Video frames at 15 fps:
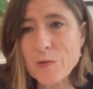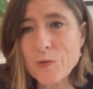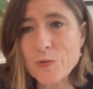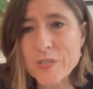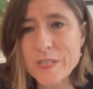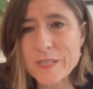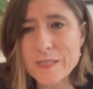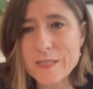
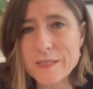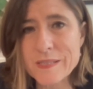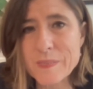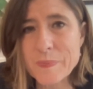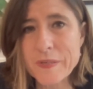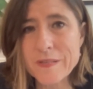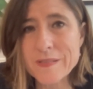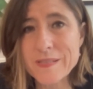audience is
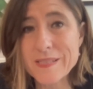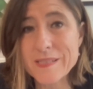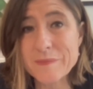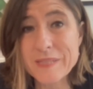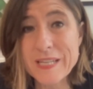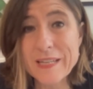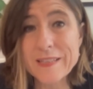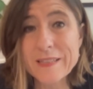experiencing
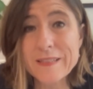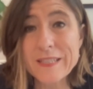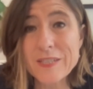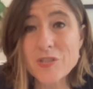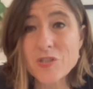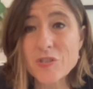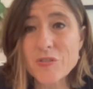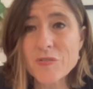some technical
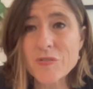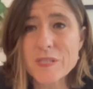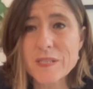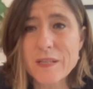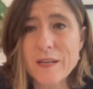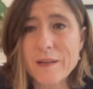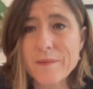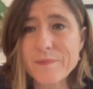issues,
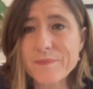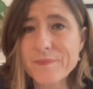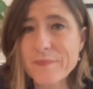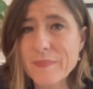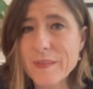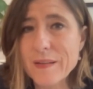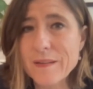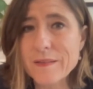
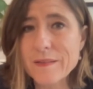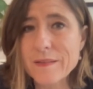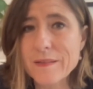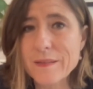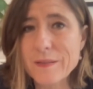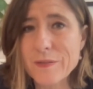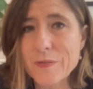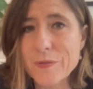that
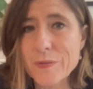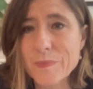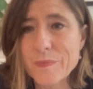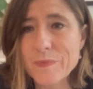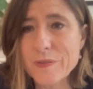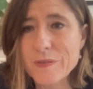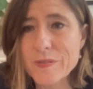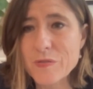
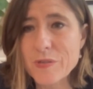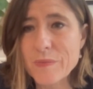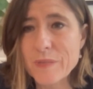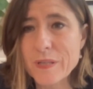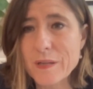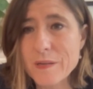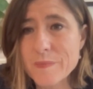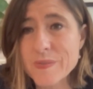the
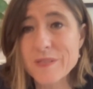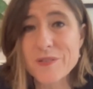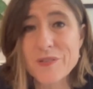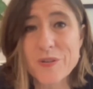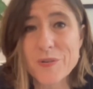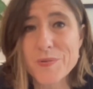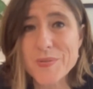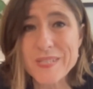streaming comes
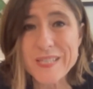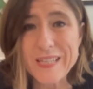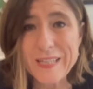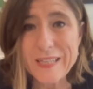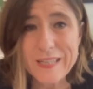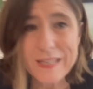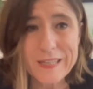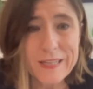and goes.
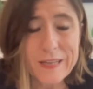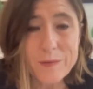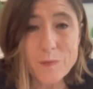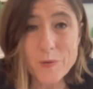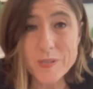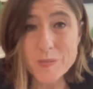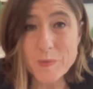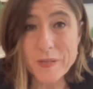
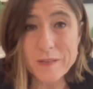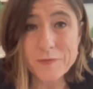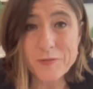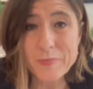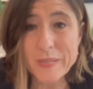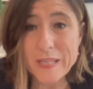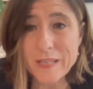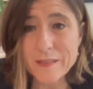It works well
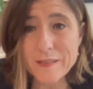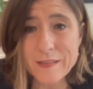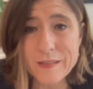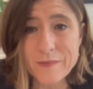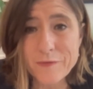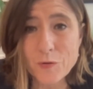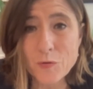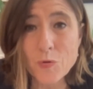for me
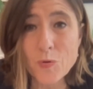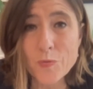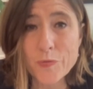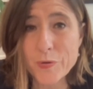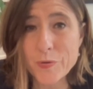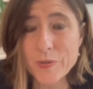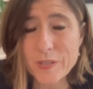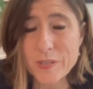if all
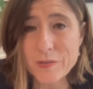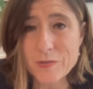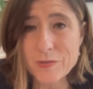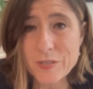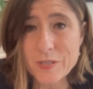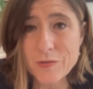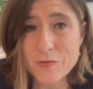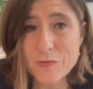of you can
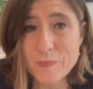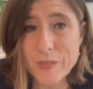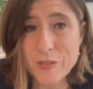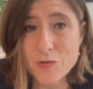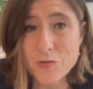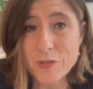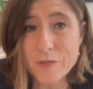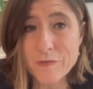continue to
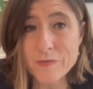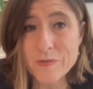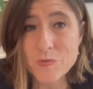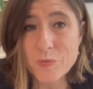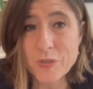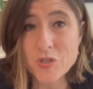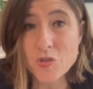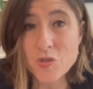make sure you have
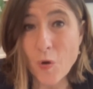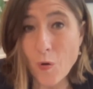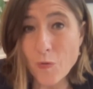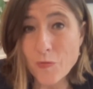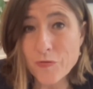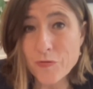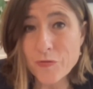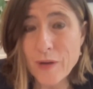switched
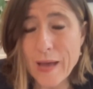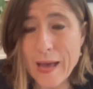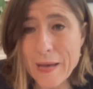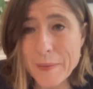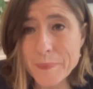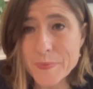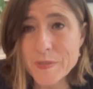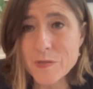off
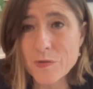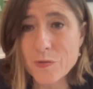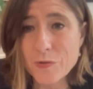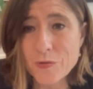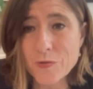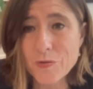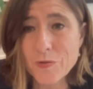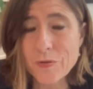apps
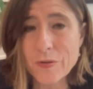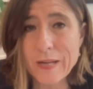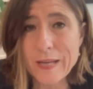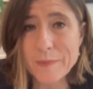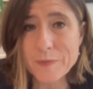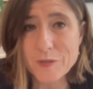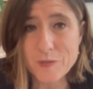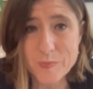on your
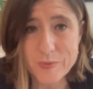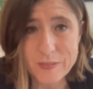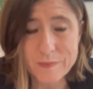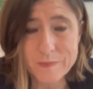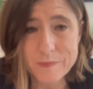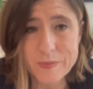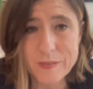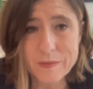laptops,
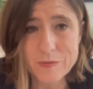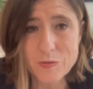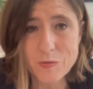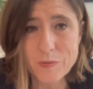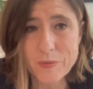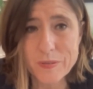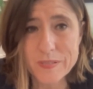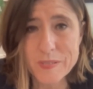and I'm
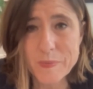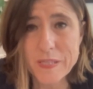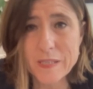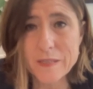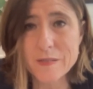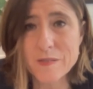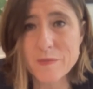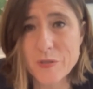talking about the
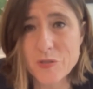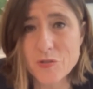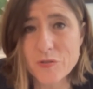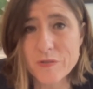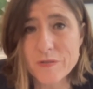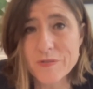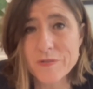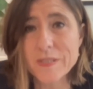speakers, so make
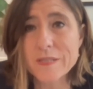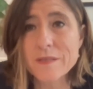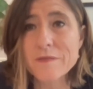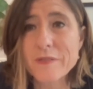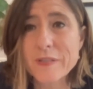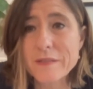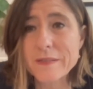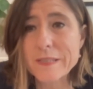sure there's no
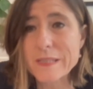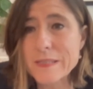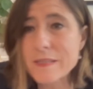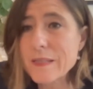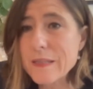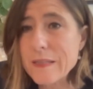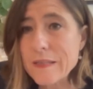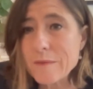
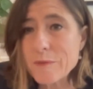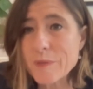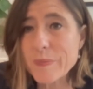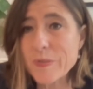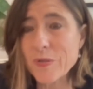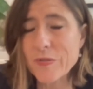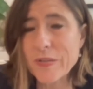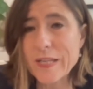interference.
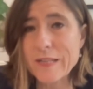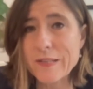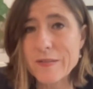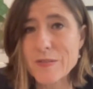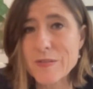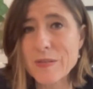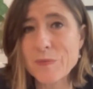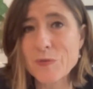But beyond that,
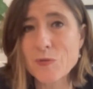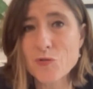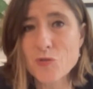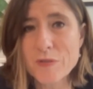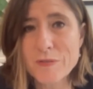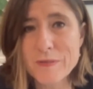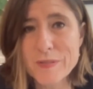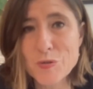I'm not
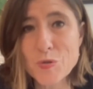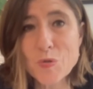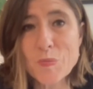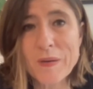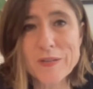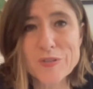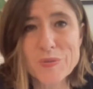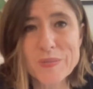sure there's
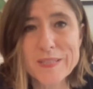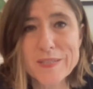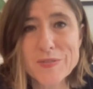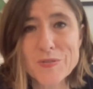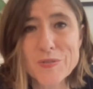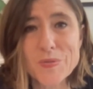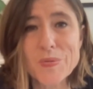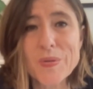too much we
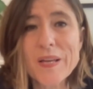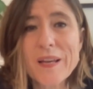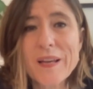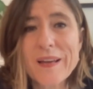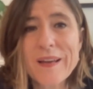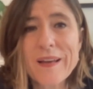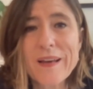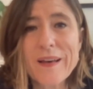can do,
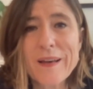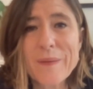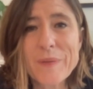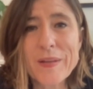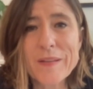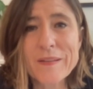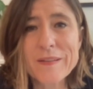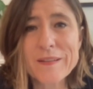
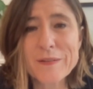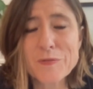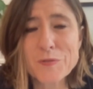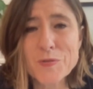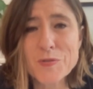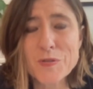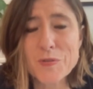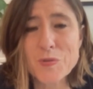other than,
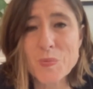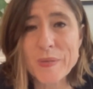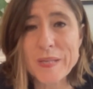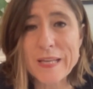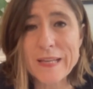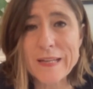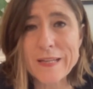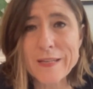of course, going to
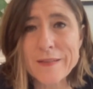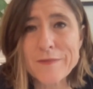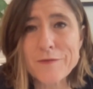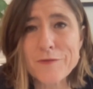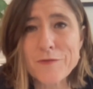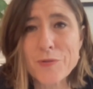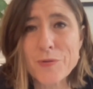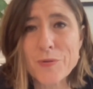Michele
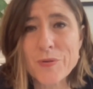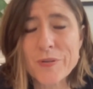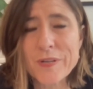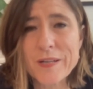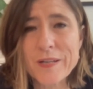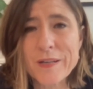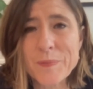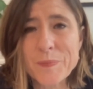
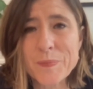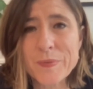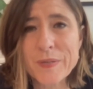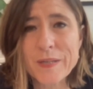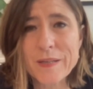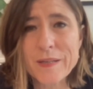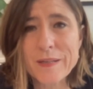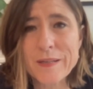for
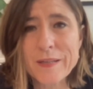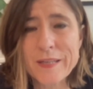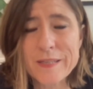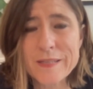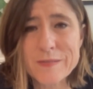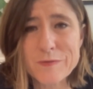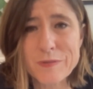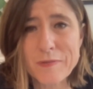
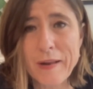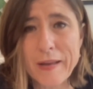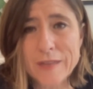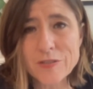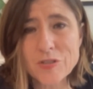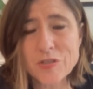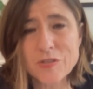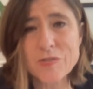his
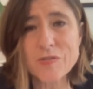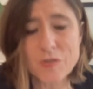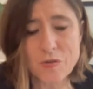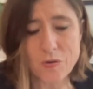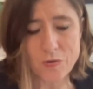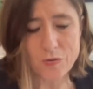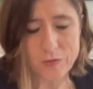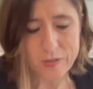reflections
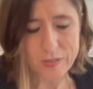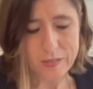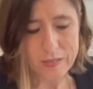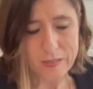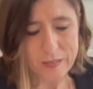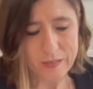on